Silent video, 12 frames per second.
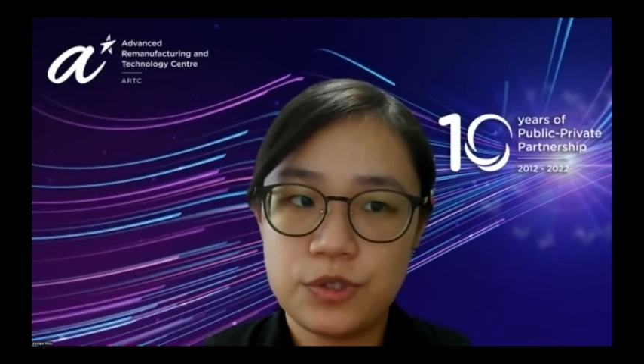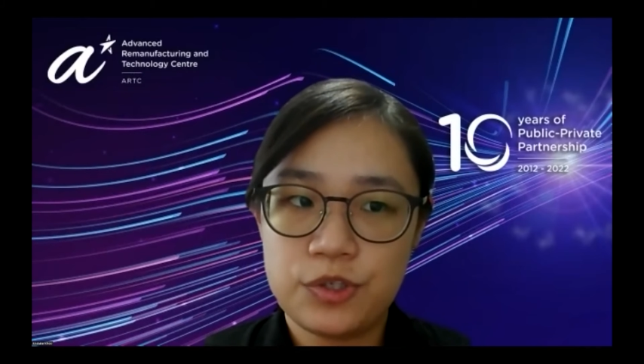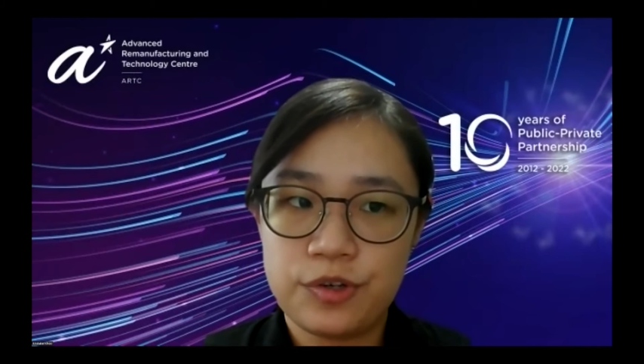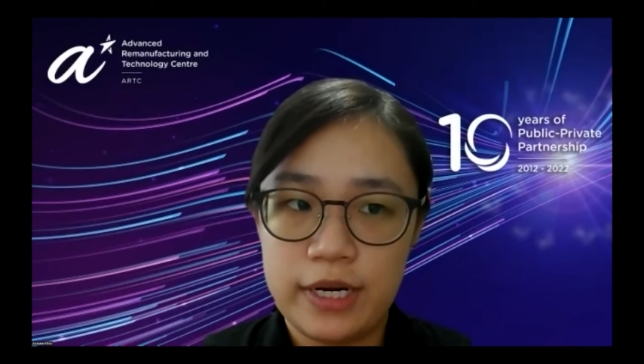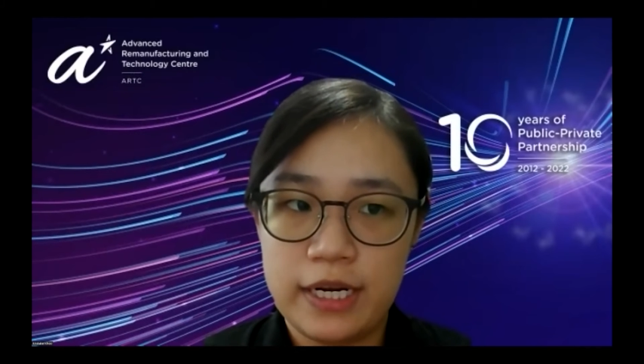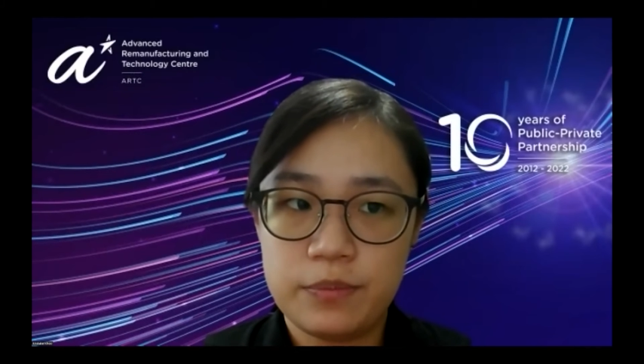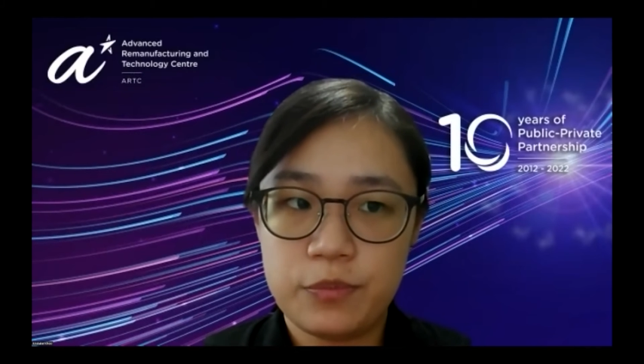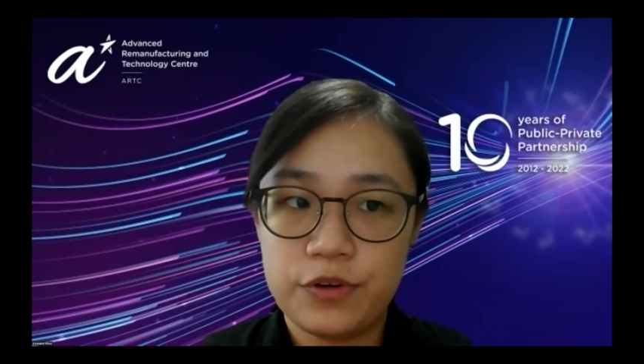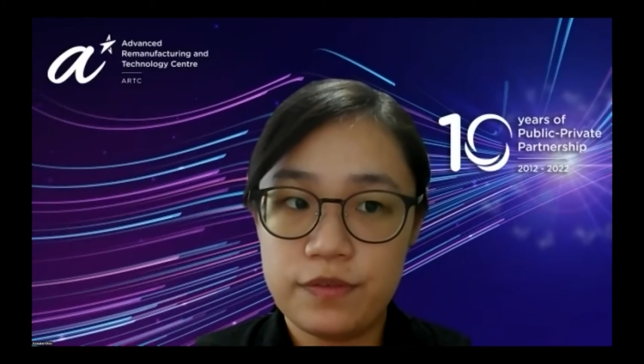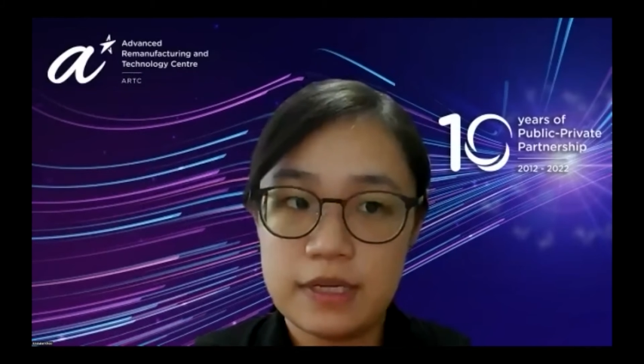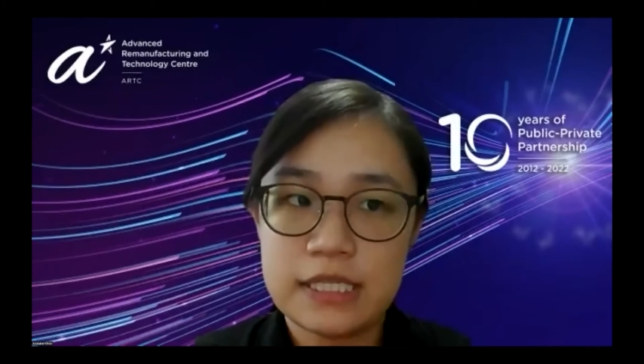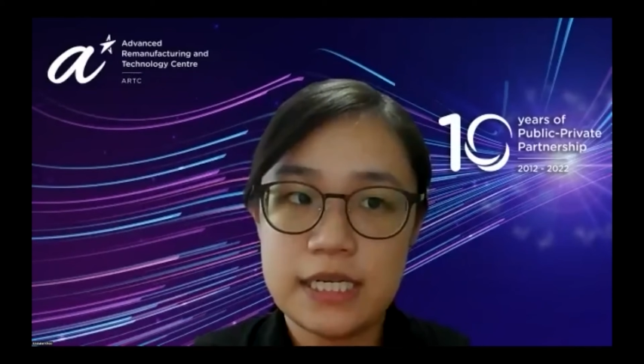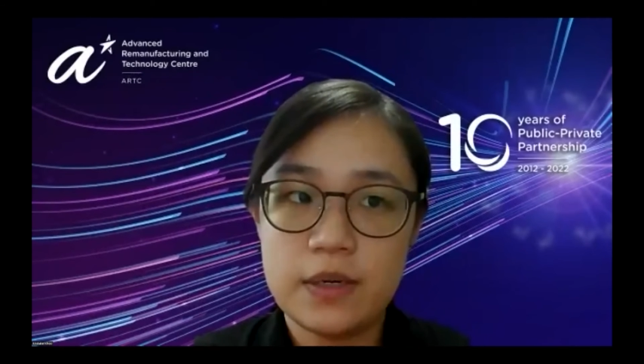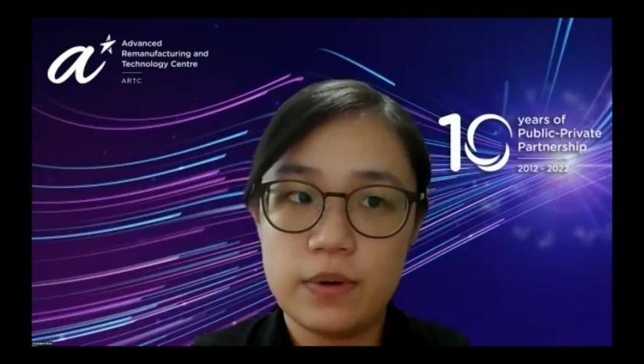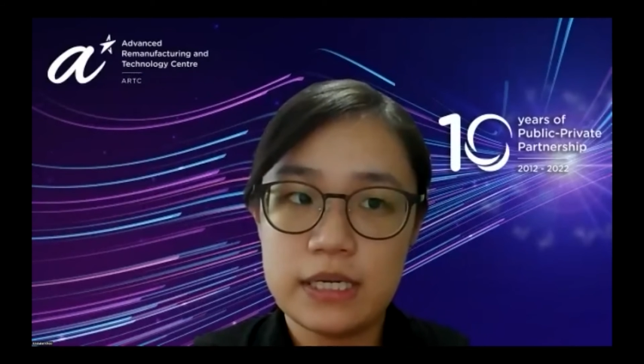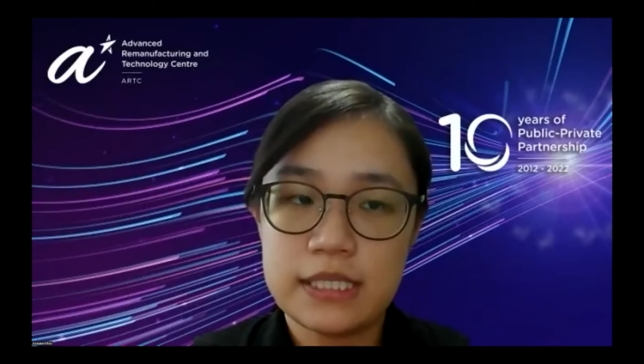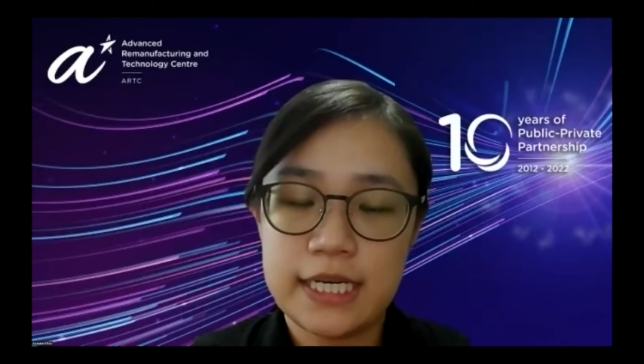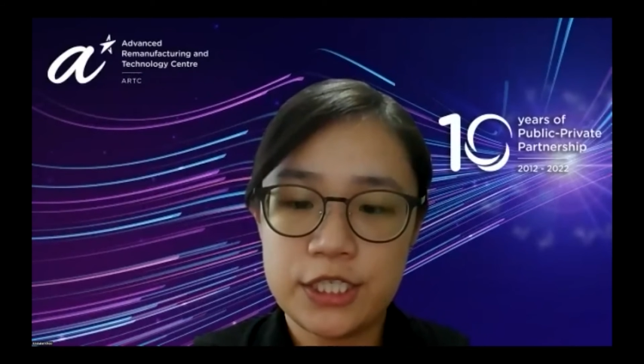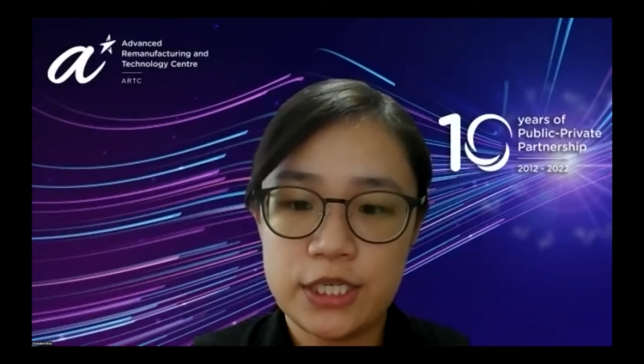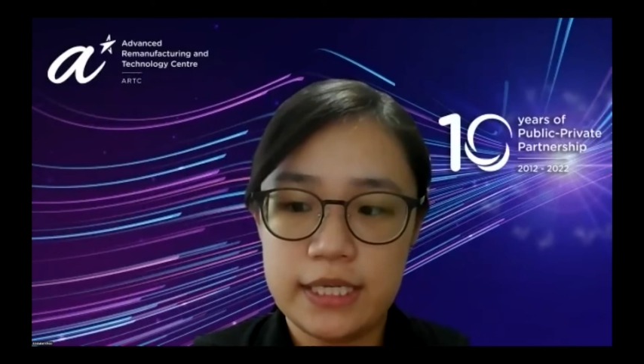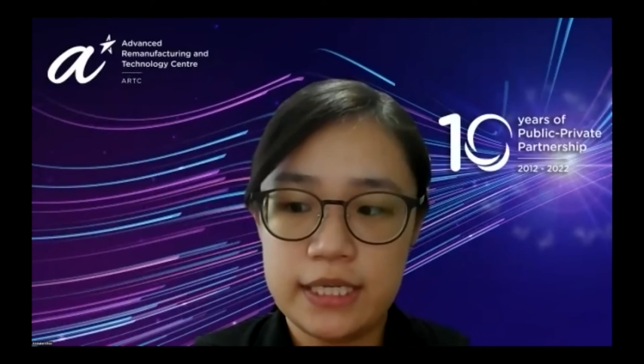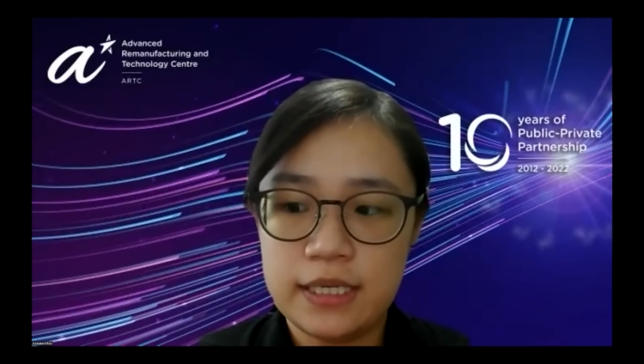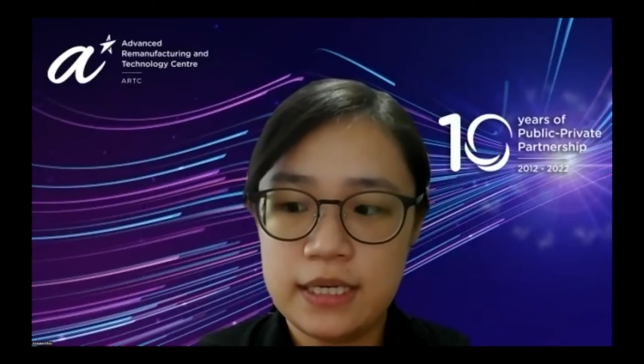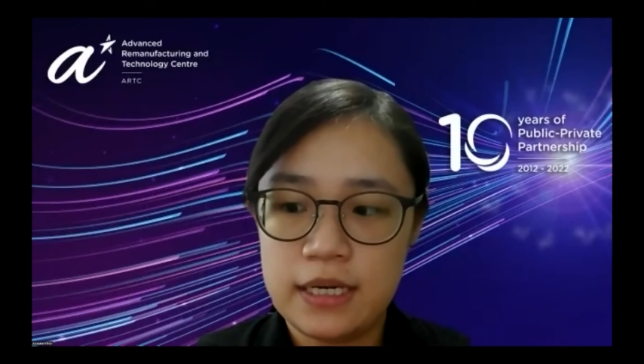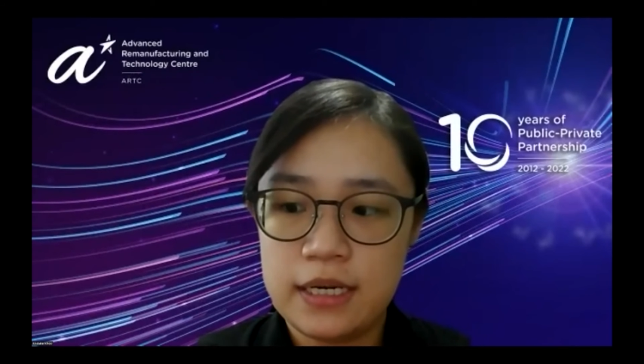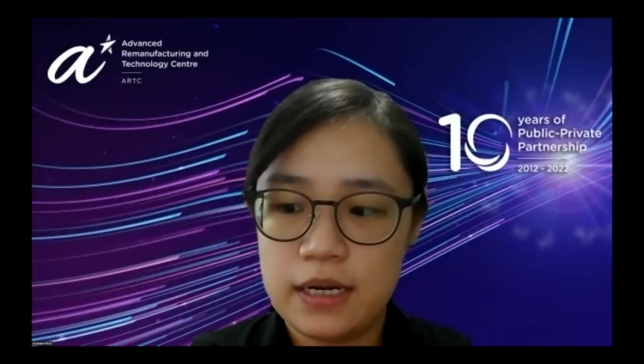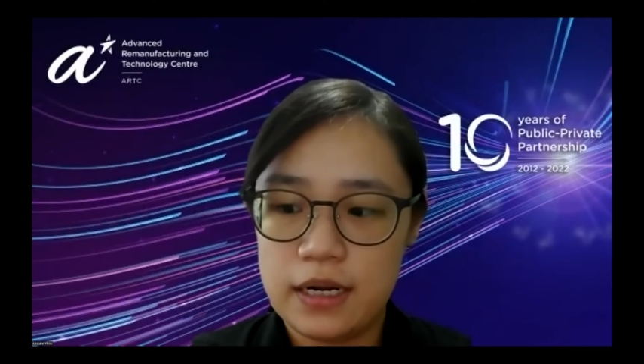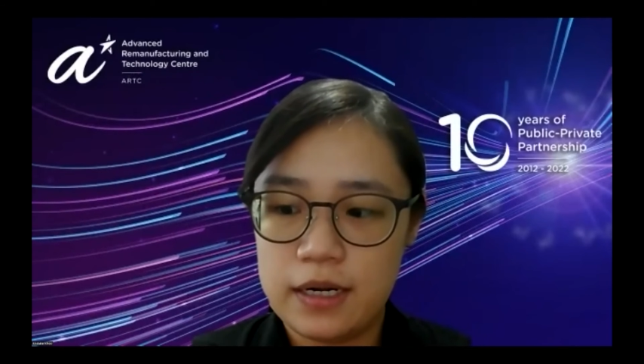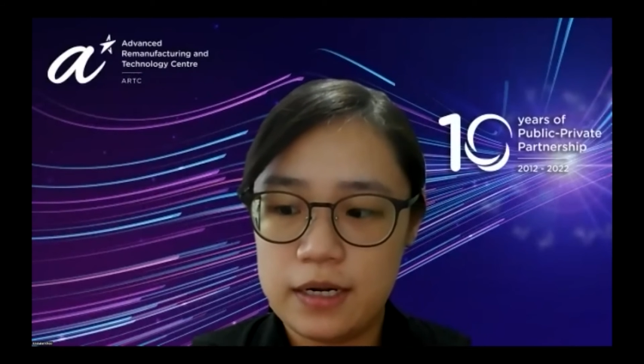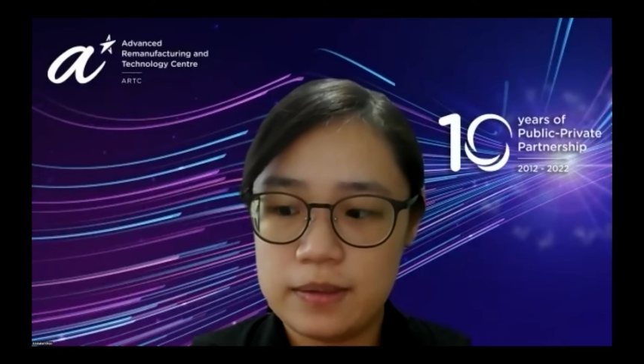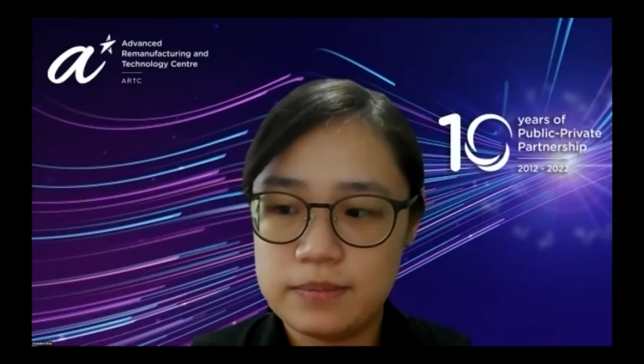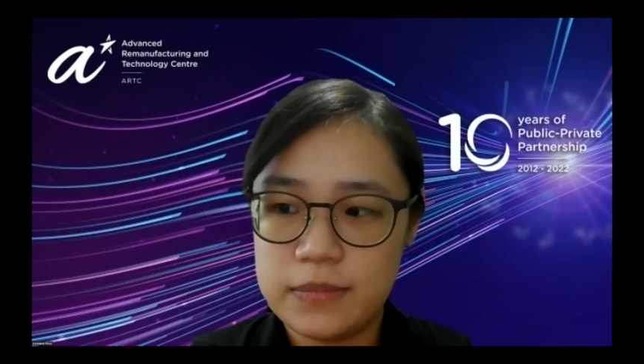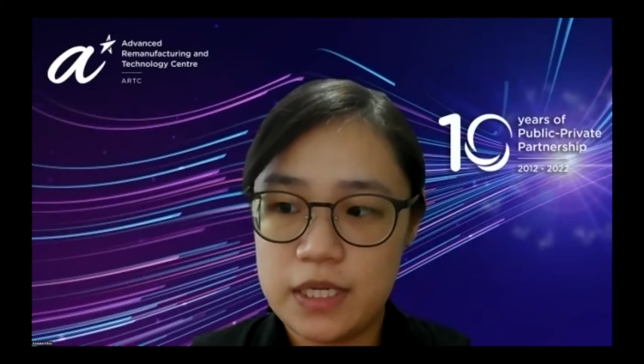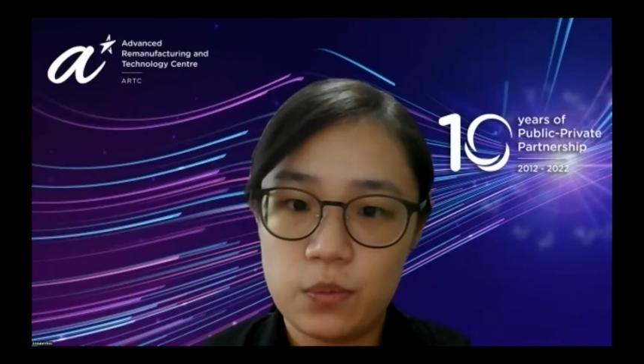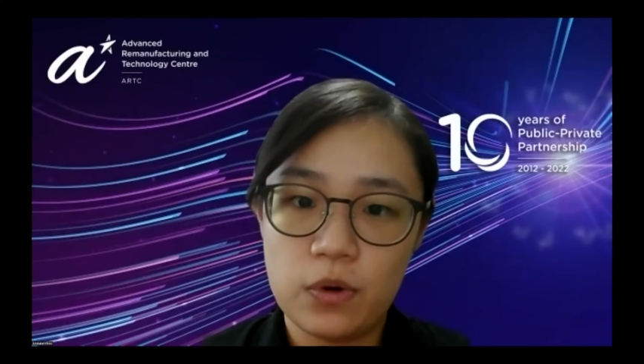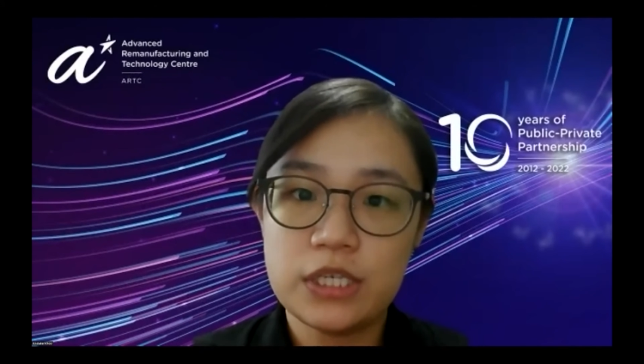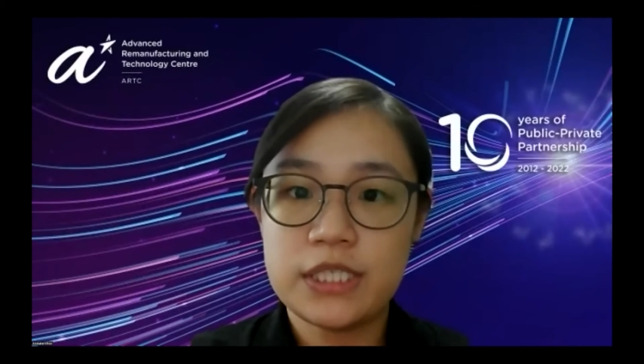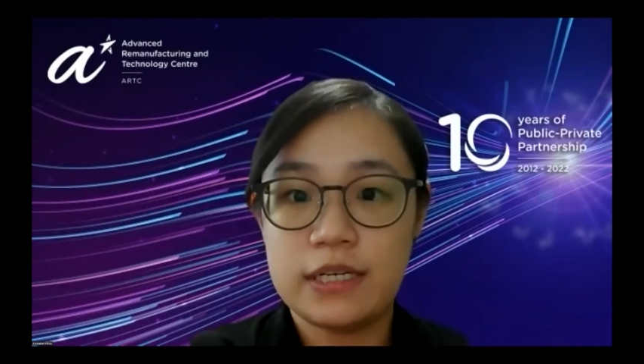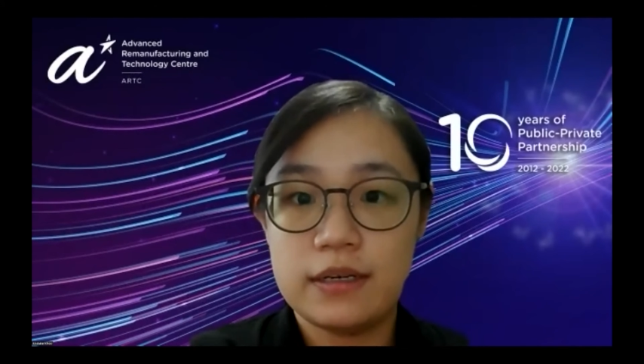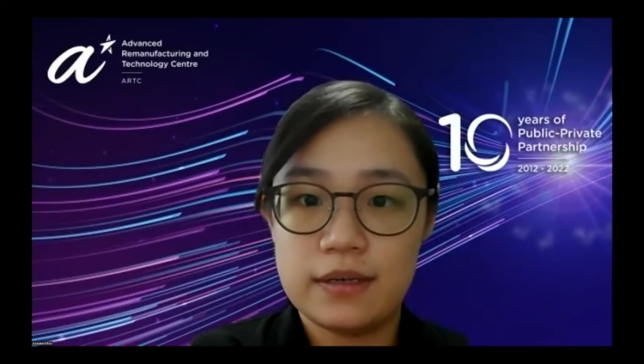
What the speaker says: trained previously was actually they watch